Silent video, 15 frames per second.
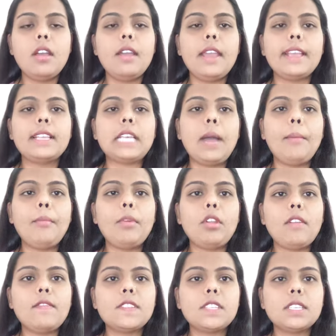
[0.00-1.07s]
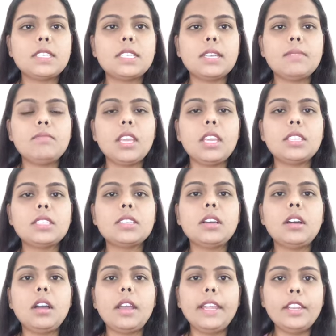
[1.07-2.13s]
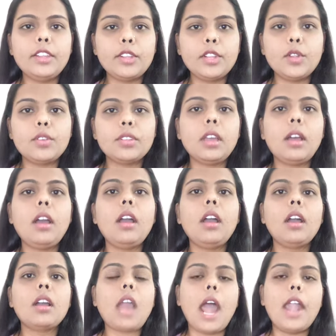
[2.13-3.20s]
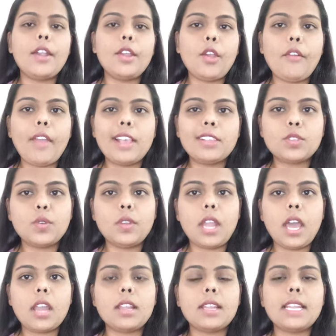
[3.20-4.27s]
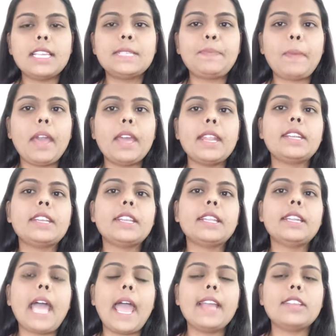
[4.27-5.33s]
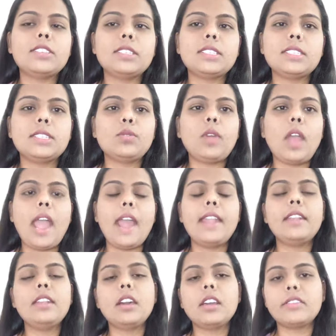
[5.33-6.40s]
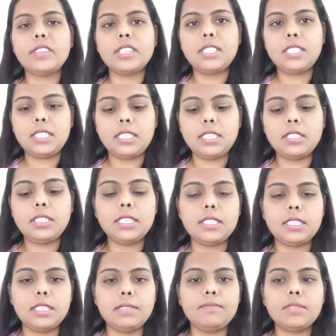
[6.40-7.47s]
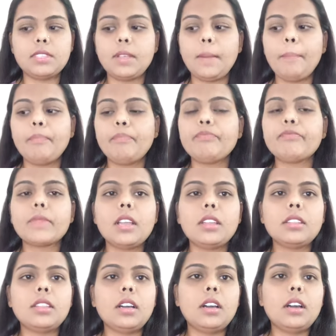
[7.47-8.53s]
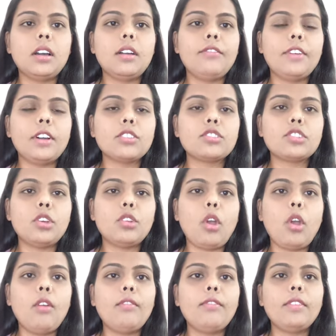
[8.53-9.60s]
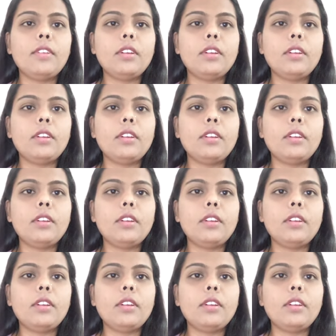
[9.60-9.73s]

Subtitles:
Example of system is include the cardiovascular, respiratory, digestive, and nervous systems. The function of